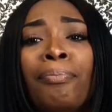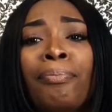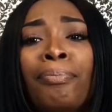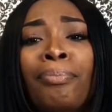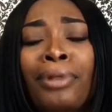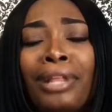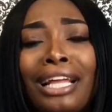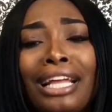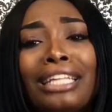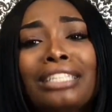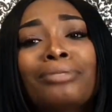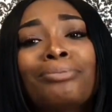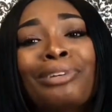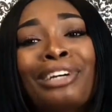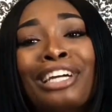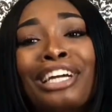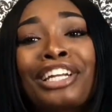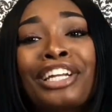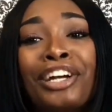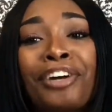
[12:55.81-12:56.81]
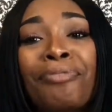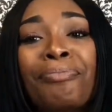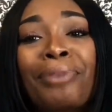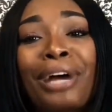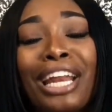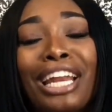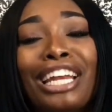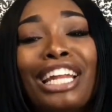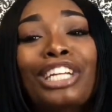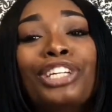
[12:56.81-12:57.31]
please bring enough
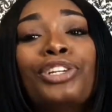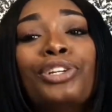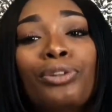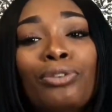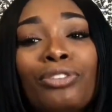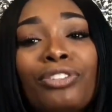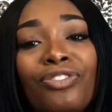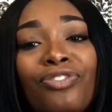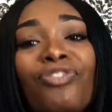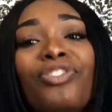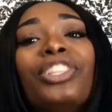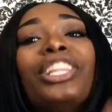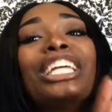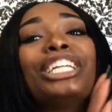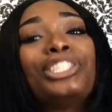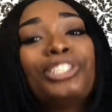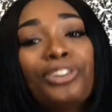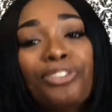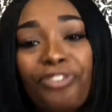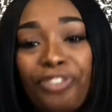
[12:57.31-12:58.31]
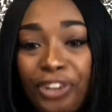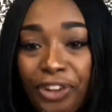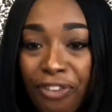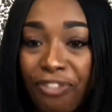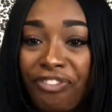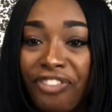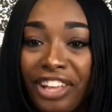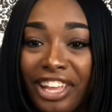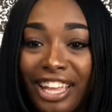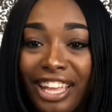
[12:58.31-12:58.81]
money that you feel
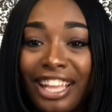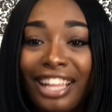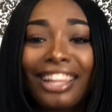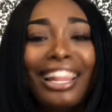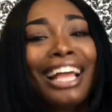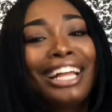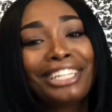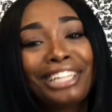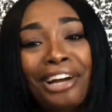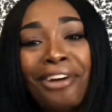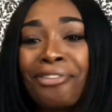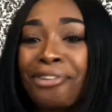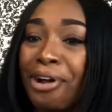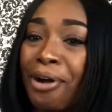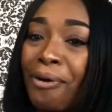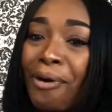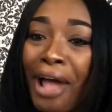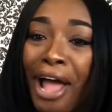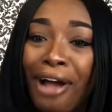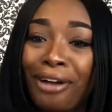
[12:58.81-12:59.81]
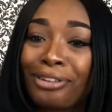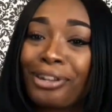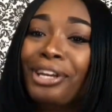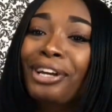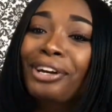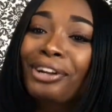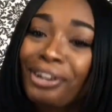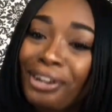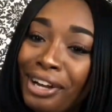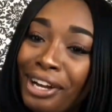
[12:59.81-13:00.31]
fit. Like, don't go out
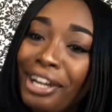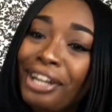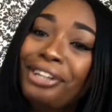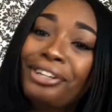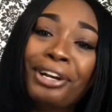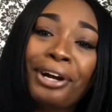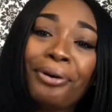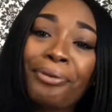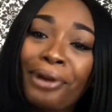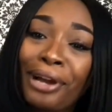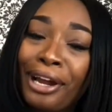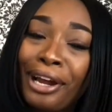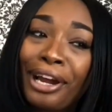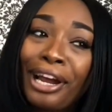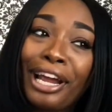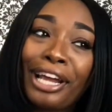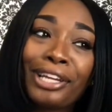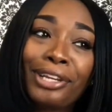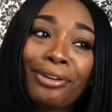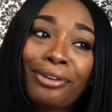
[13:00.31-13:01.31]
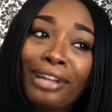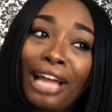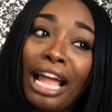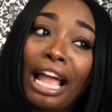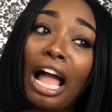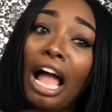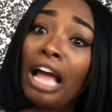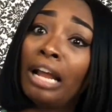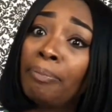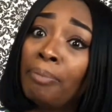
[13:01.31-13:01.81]
nowhere and you like,
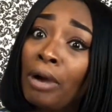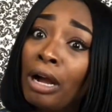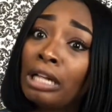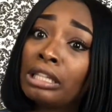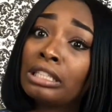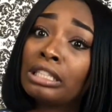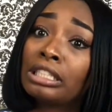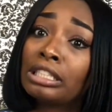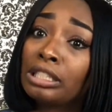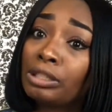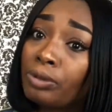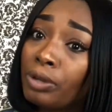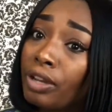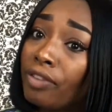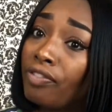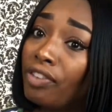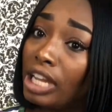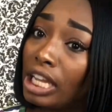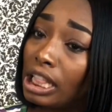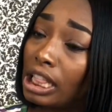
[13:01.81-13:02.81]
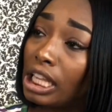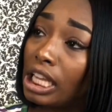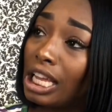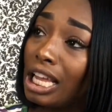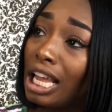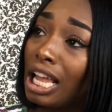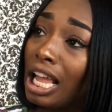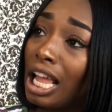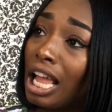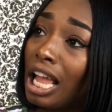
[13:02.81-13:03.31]
I brought this
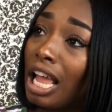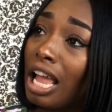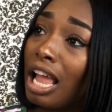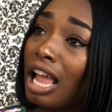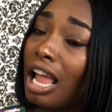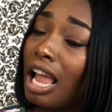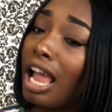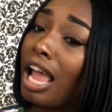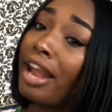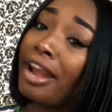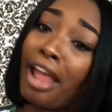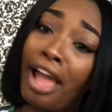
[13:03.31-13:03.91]
$350 and